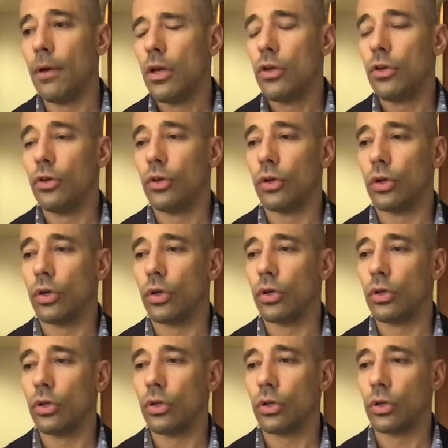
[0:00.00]

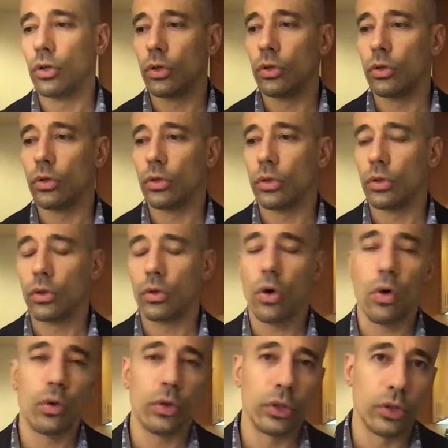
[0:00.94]
you're
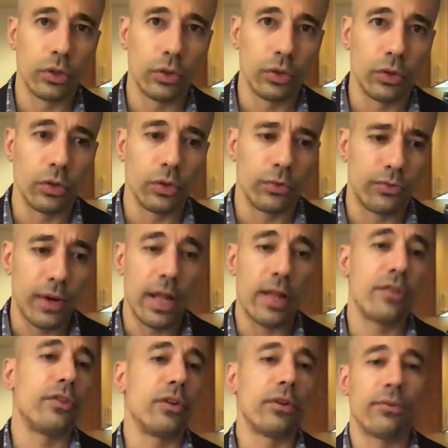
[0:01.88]
calling your
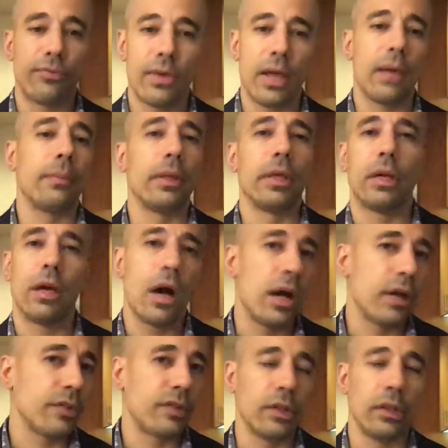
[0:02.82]
friends and your family
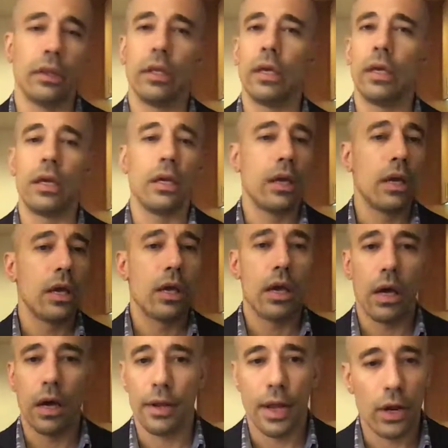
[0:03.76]
constantly,
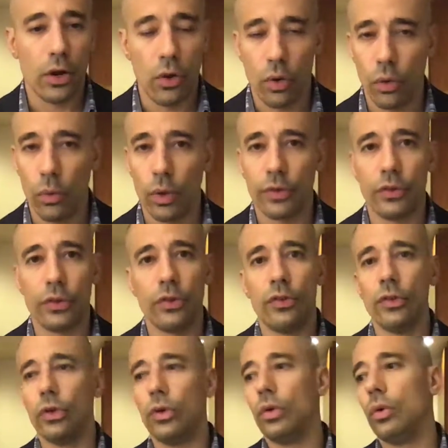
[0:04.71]
not knowing what to
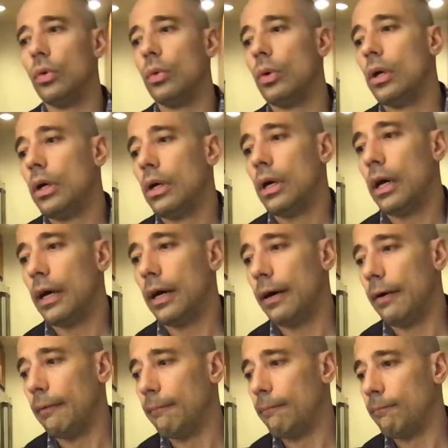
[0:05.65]
do,
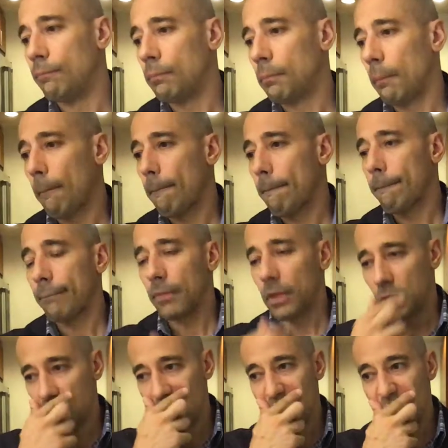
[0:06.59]

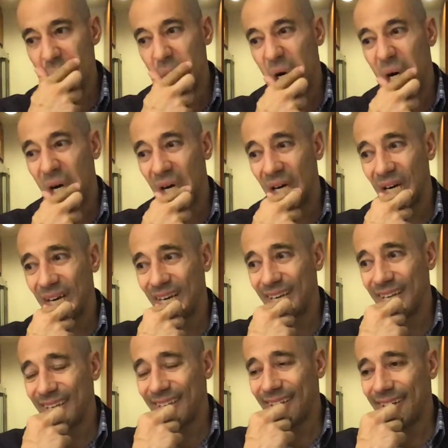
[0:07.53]
you
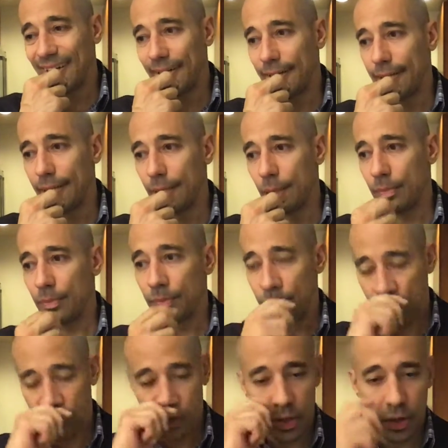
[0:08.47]
are
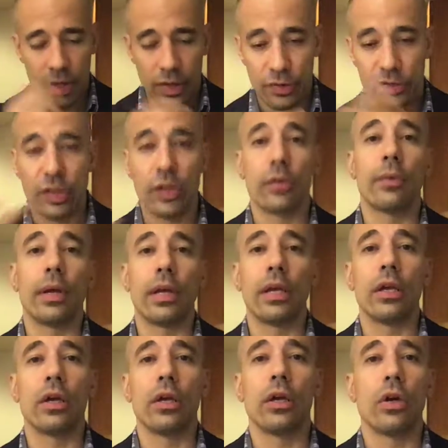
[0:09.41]

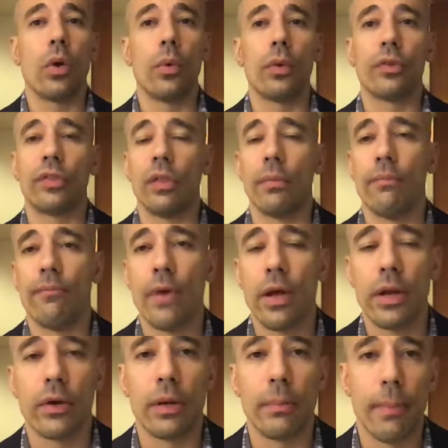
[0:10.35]
considering going to the
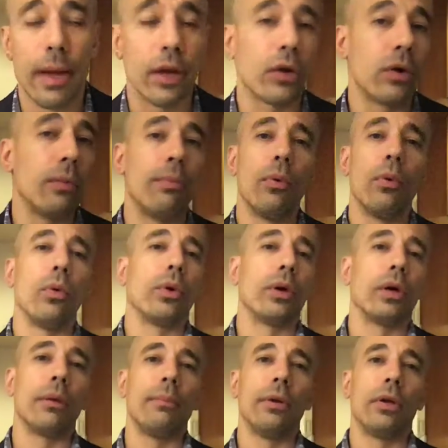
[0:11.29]
veterinary medical
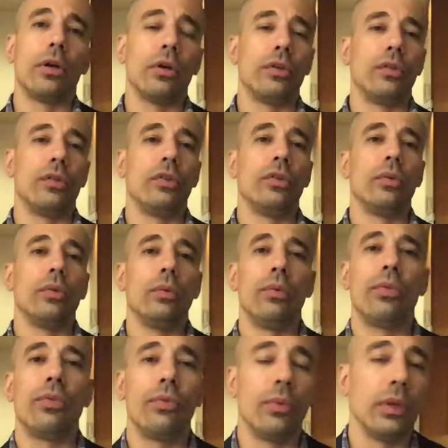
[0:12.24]
board because
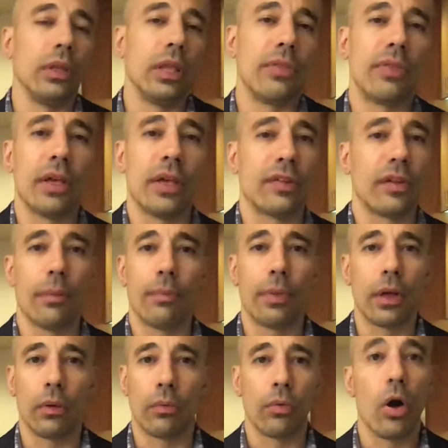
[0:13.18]
you really think
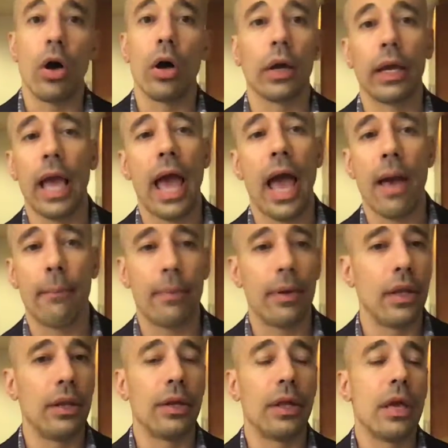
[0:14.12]
something wrong
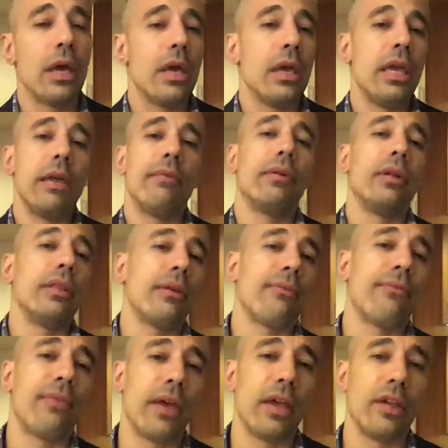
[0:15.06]
happened, even in
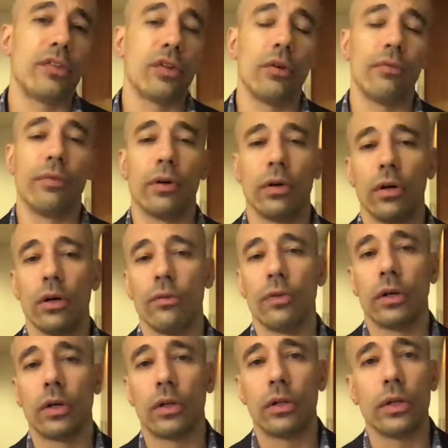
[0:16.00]
the face of
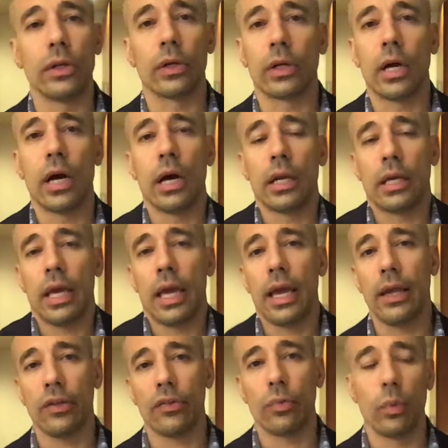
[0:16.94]
a clear-cut
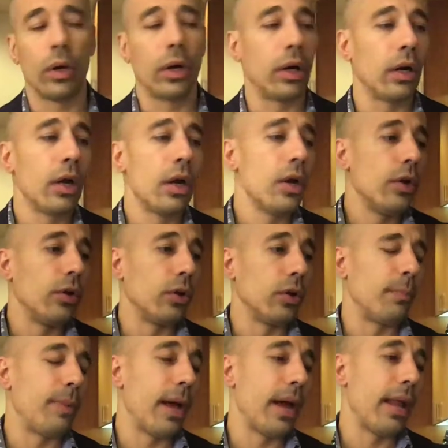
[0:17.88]
case where
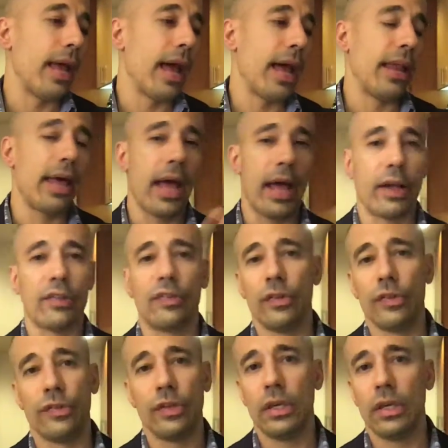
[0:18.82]
your pet had X
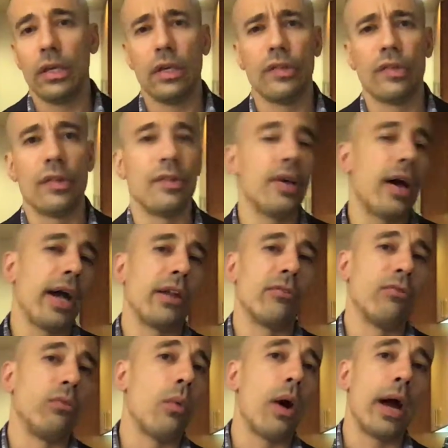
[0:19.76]
disease and died
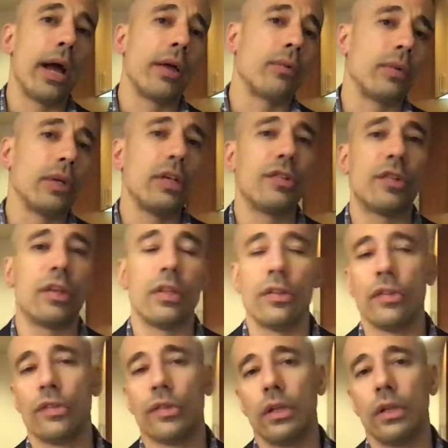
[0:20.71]
of Y reasons,